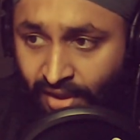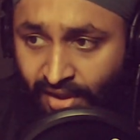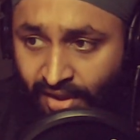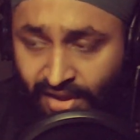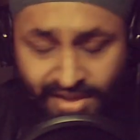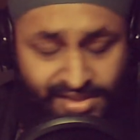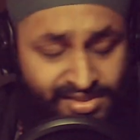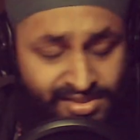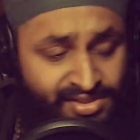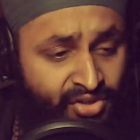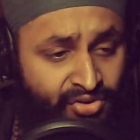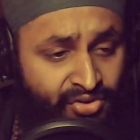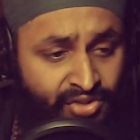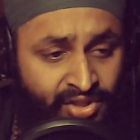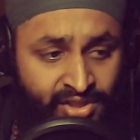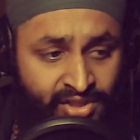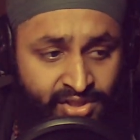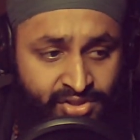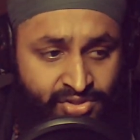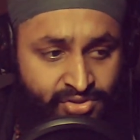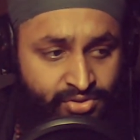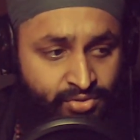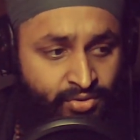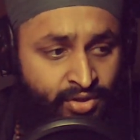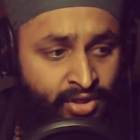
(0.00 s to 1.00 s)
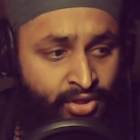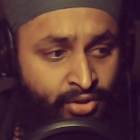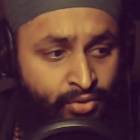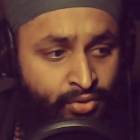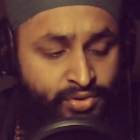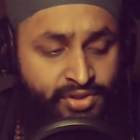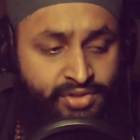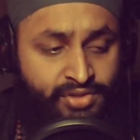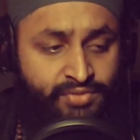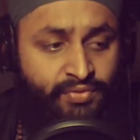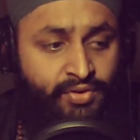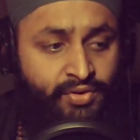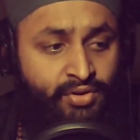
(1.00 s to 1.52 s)
because they're the issue, and you
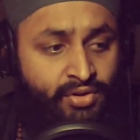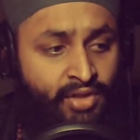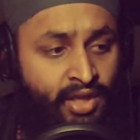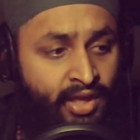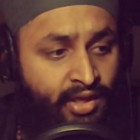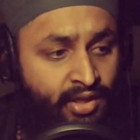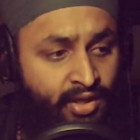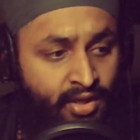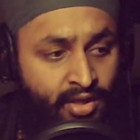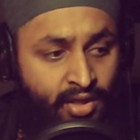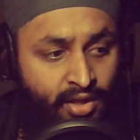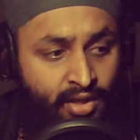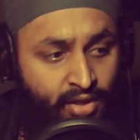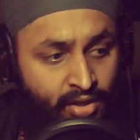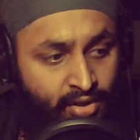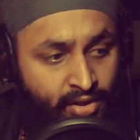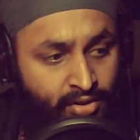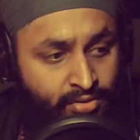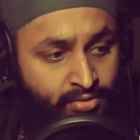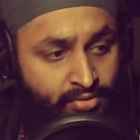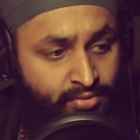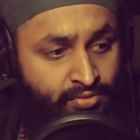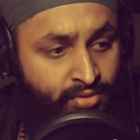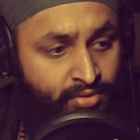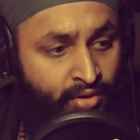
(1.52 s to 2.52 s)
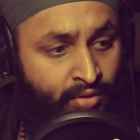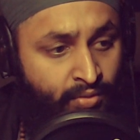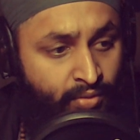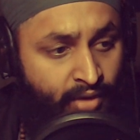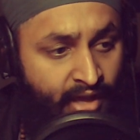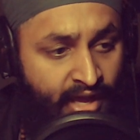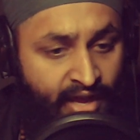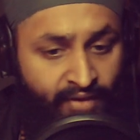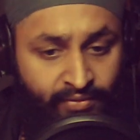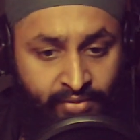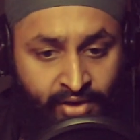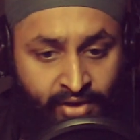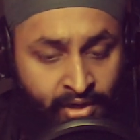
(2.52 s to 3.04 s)
just feel like you don't
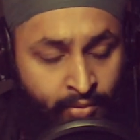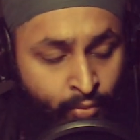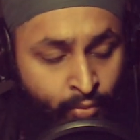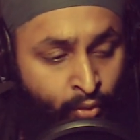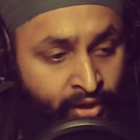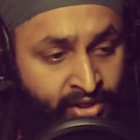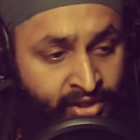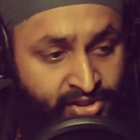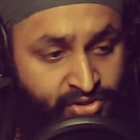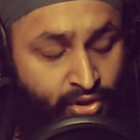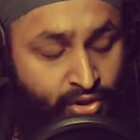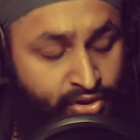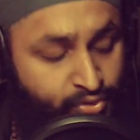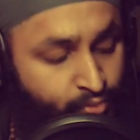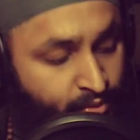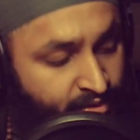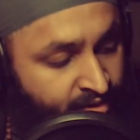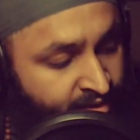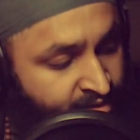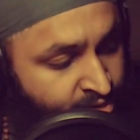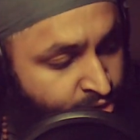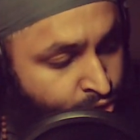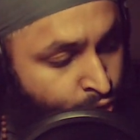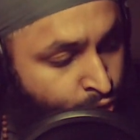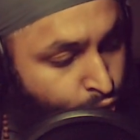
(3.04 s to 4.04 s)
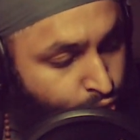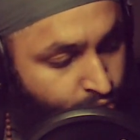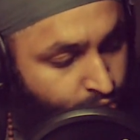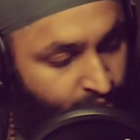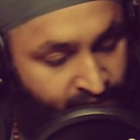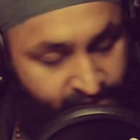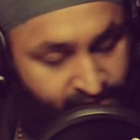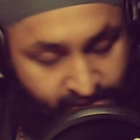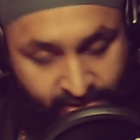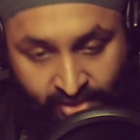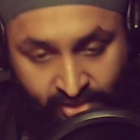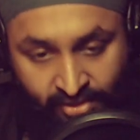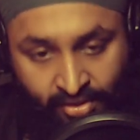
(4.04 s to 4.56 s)
have it anymore. And it starts with the
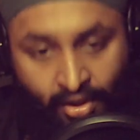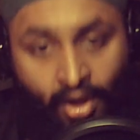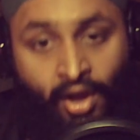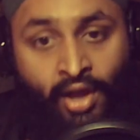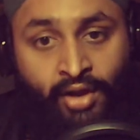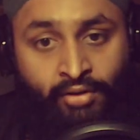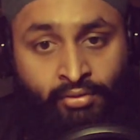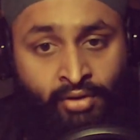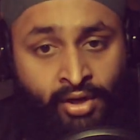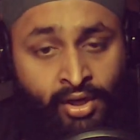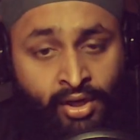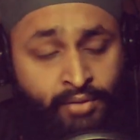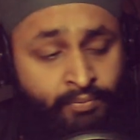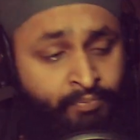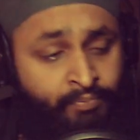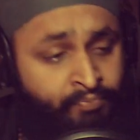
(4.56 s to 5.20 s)
socialistic thought, right?